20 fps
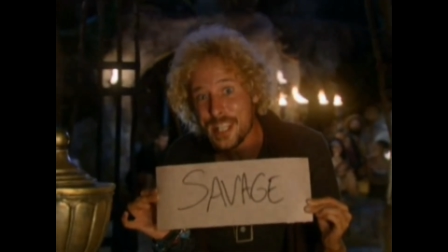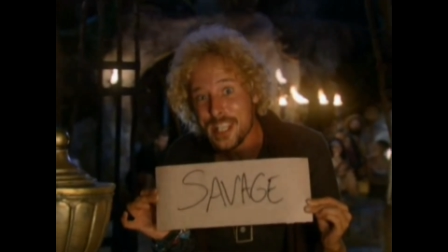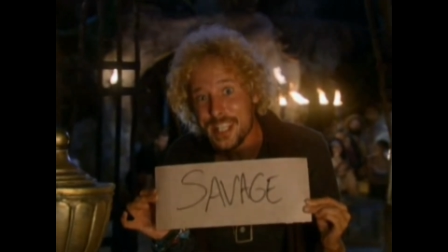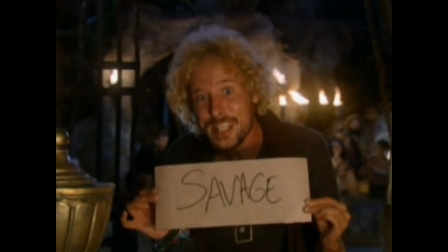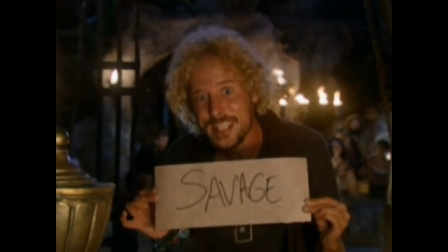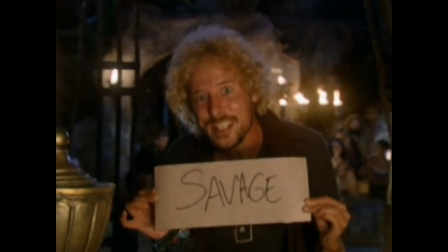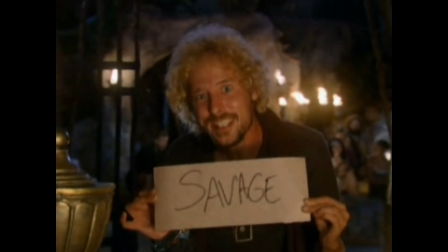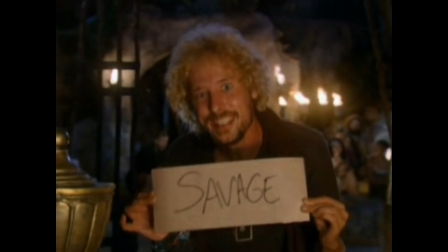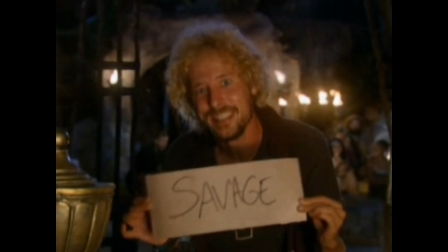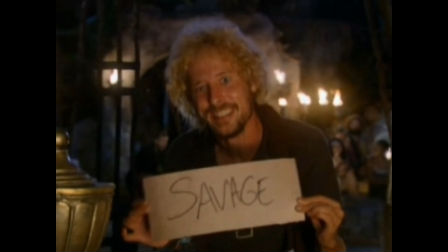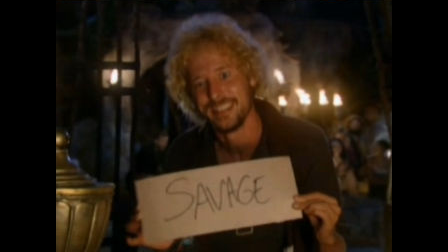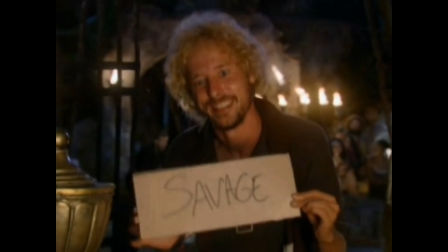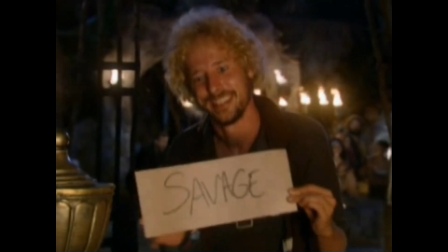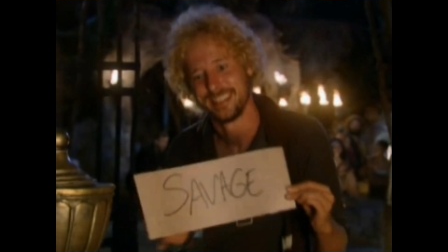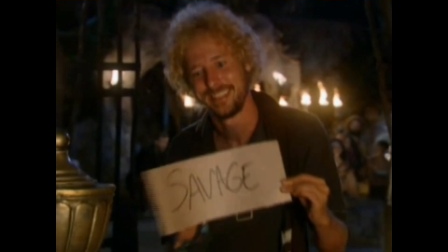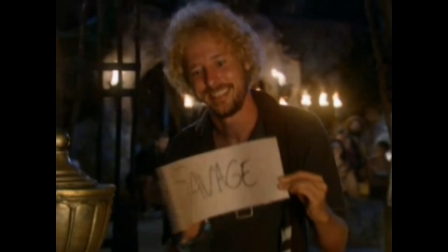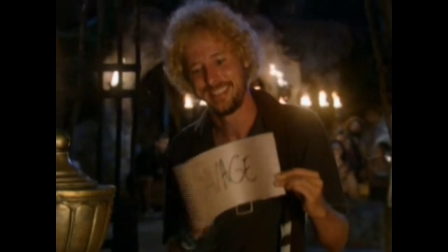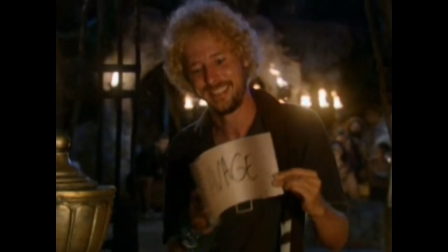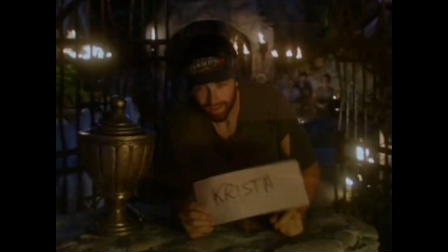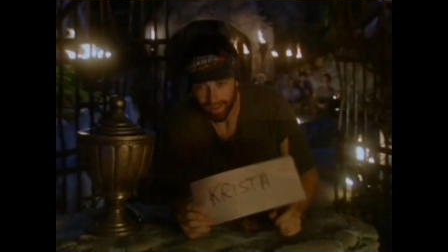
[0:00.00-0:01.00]
it?
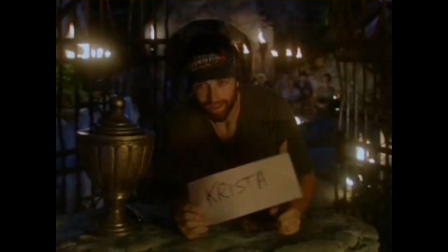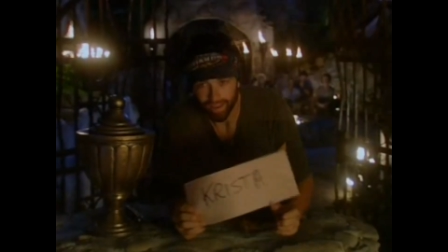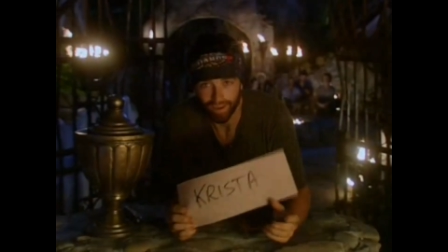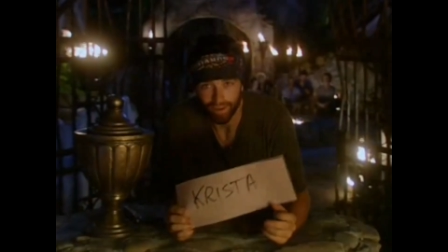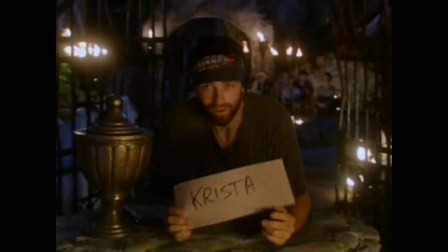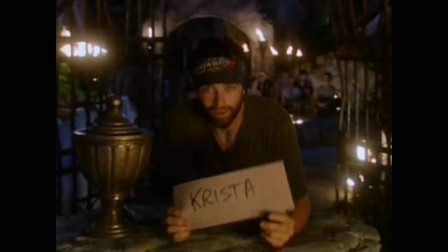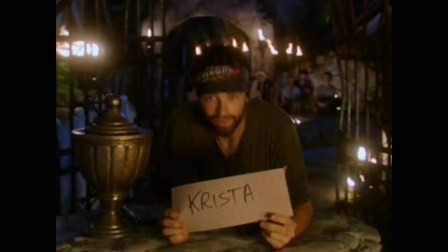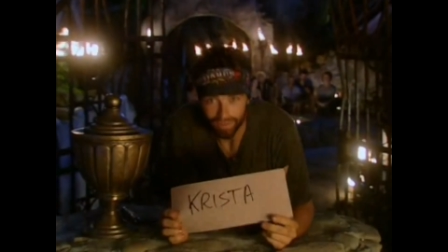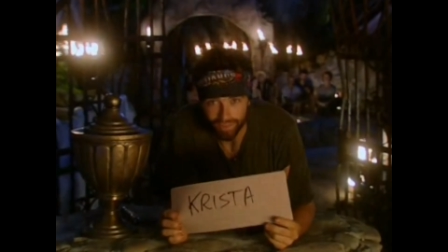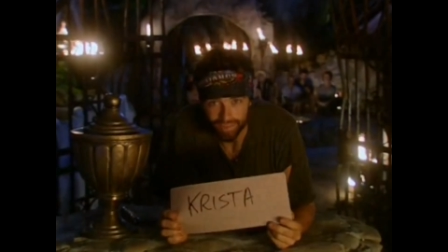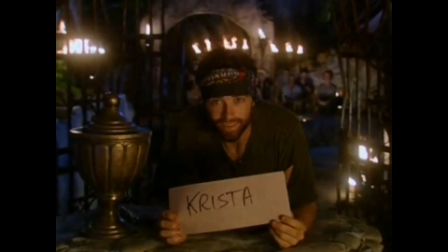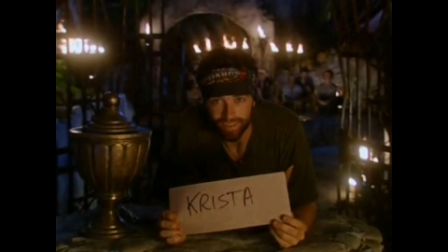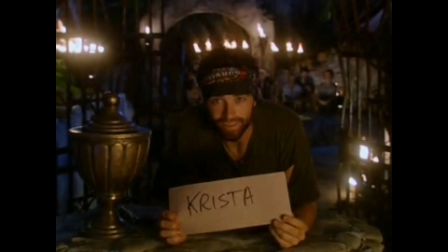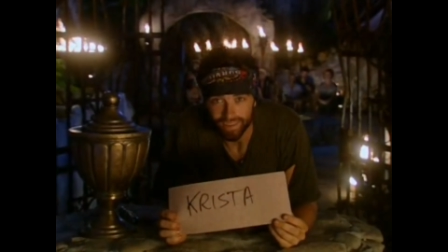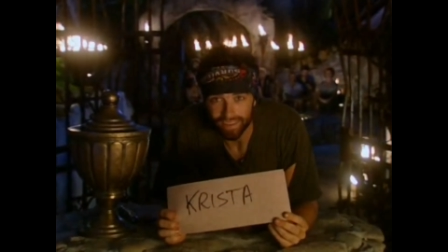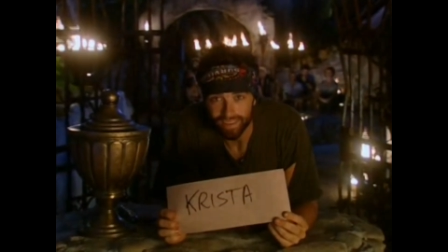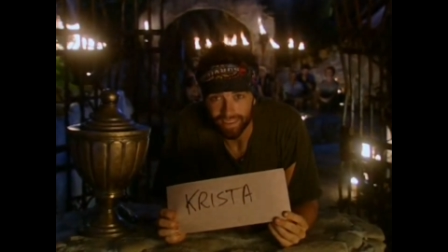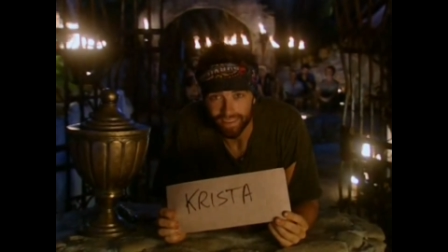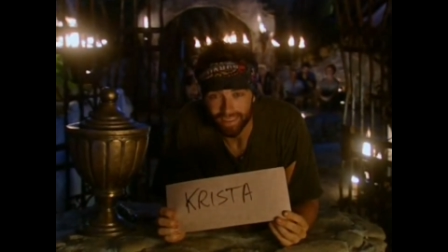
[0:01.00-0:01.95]
Yeah, Kristen.